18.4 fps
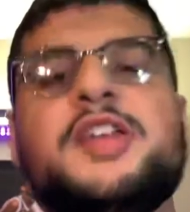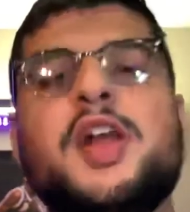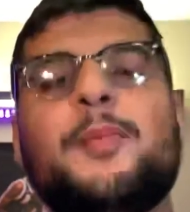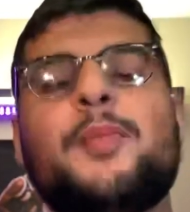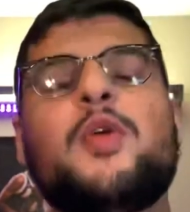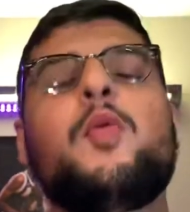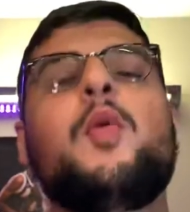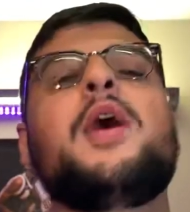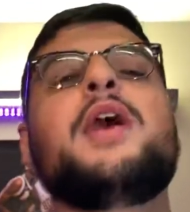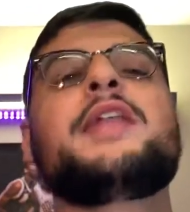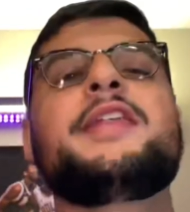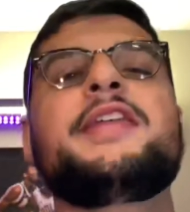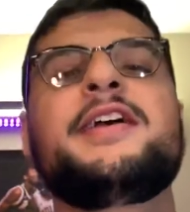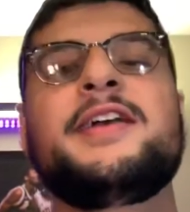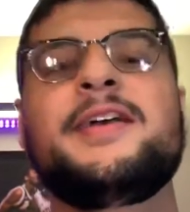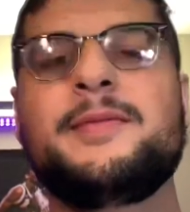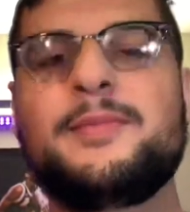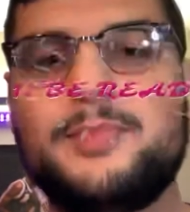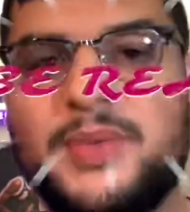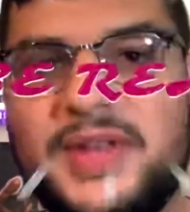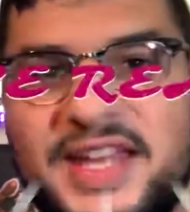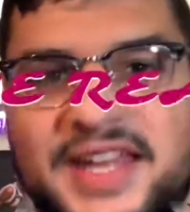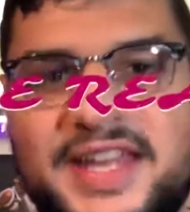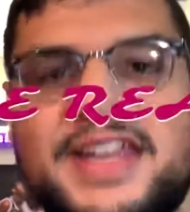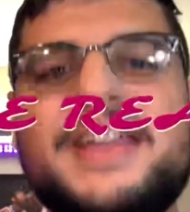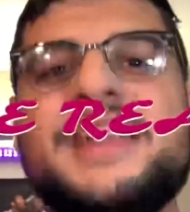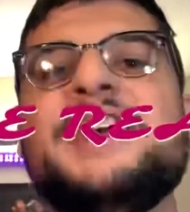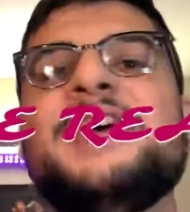Number one,
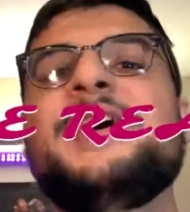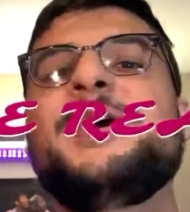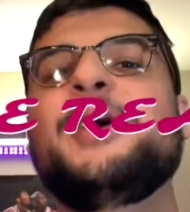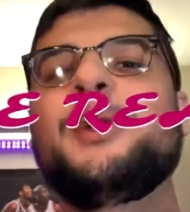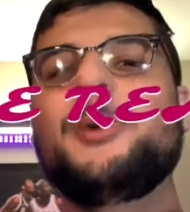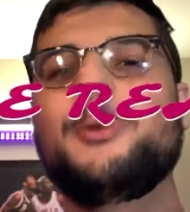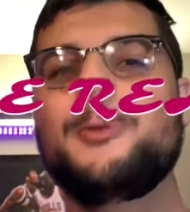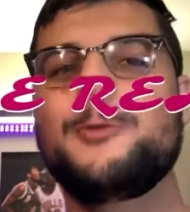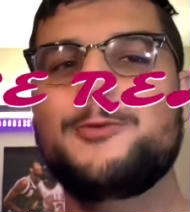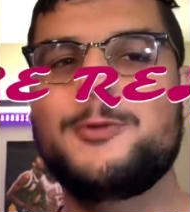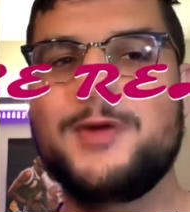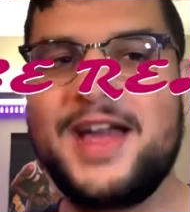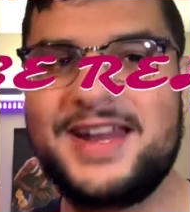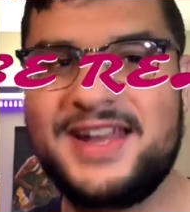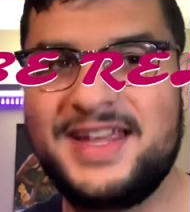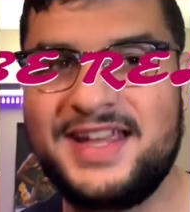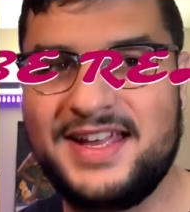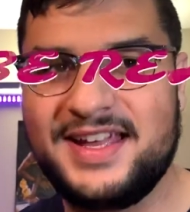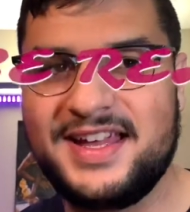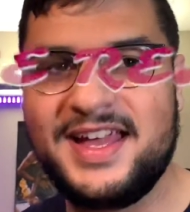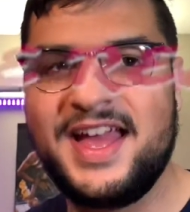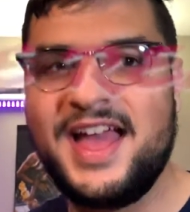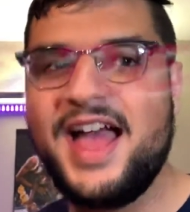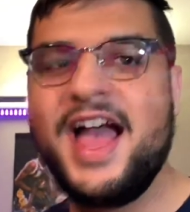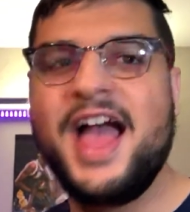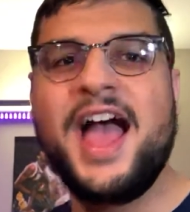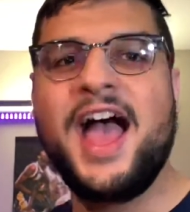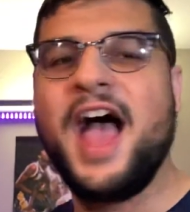be ready.
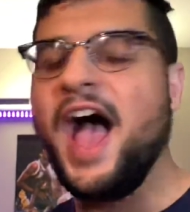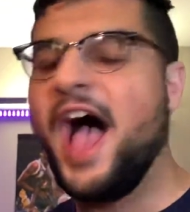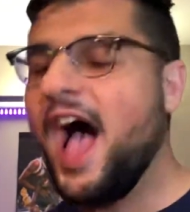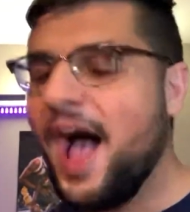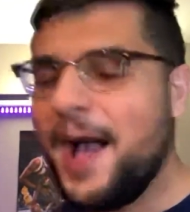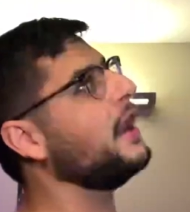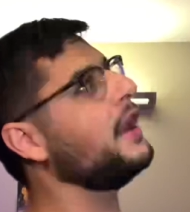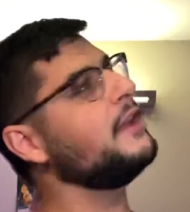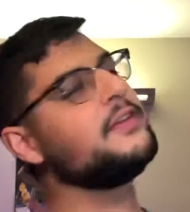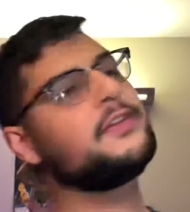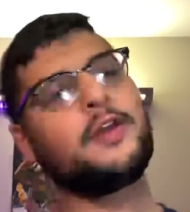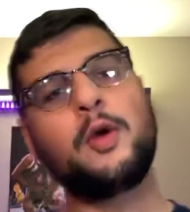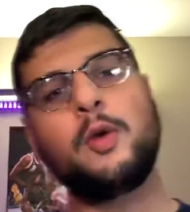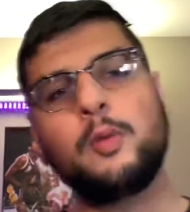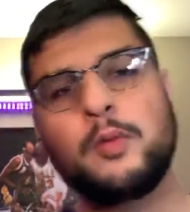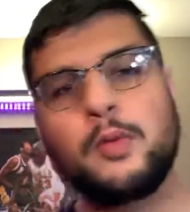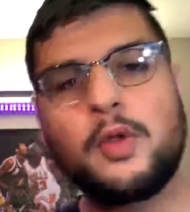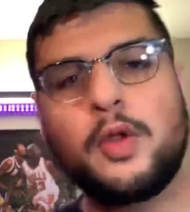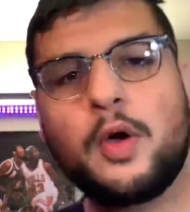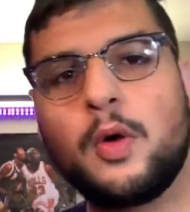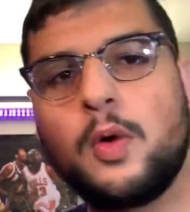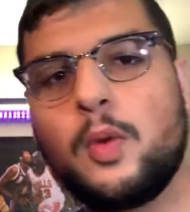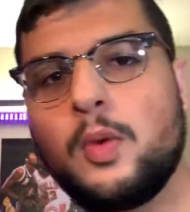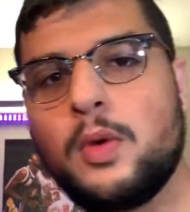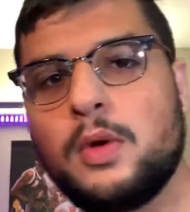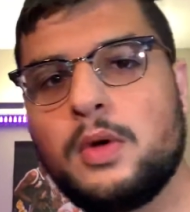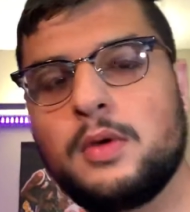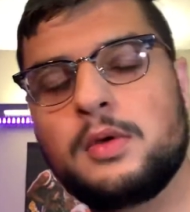I don't
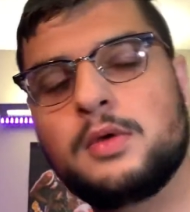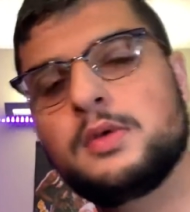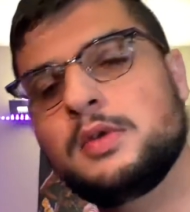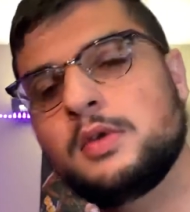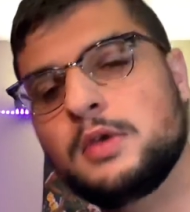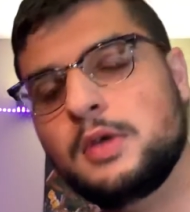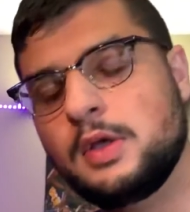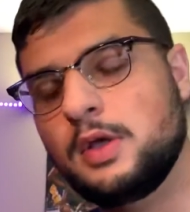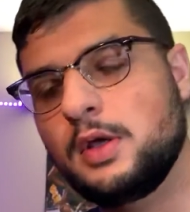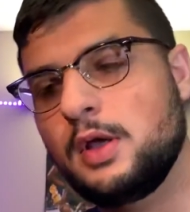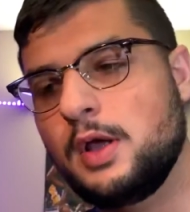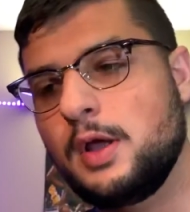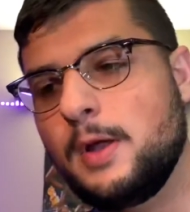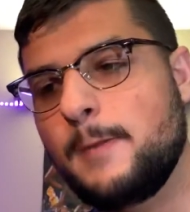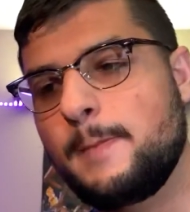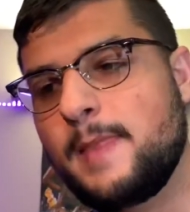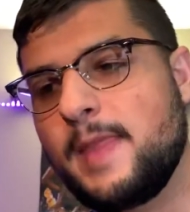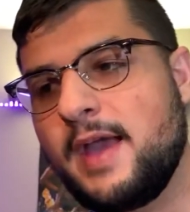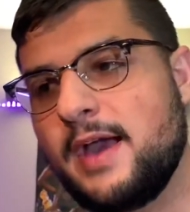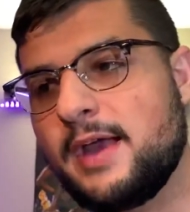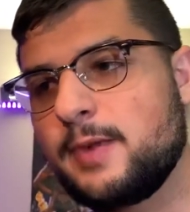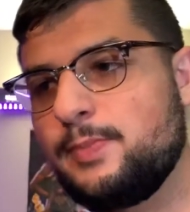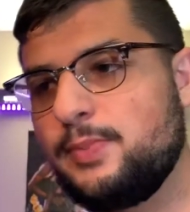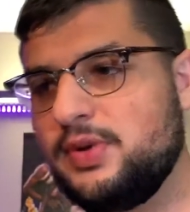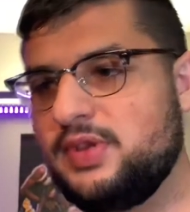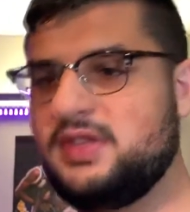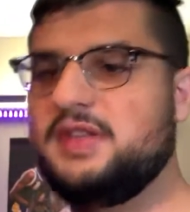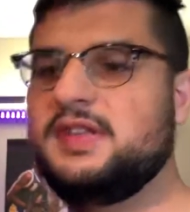know how to
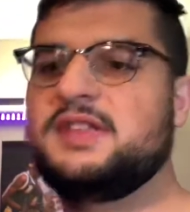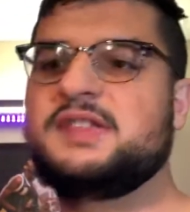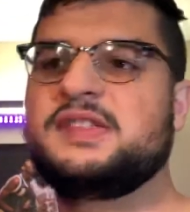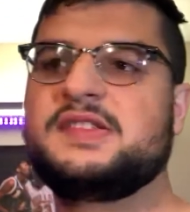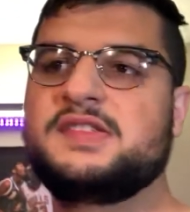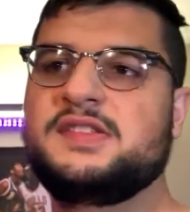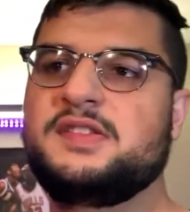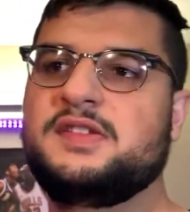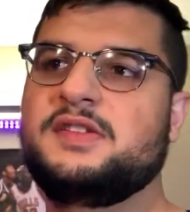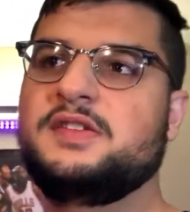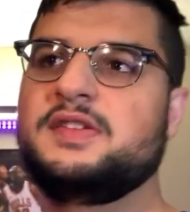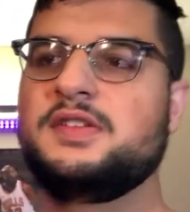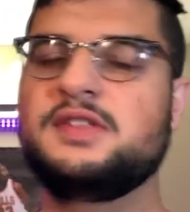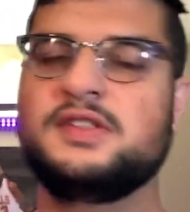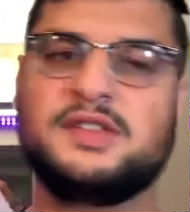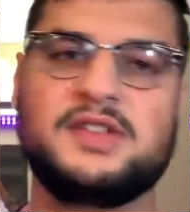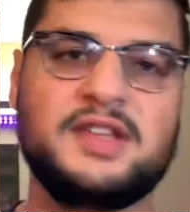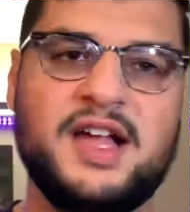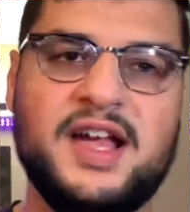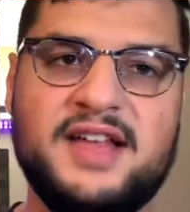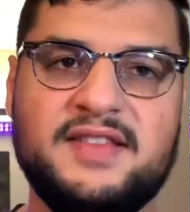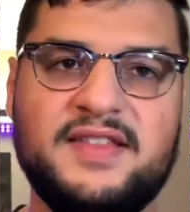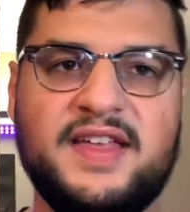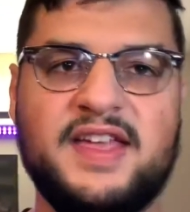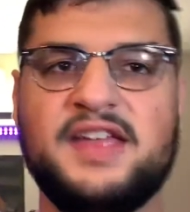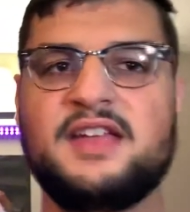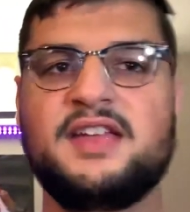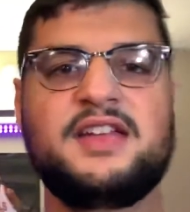put this
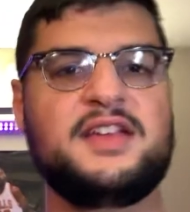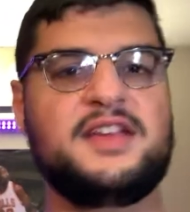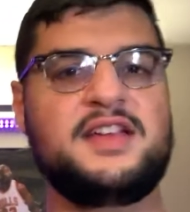lightly.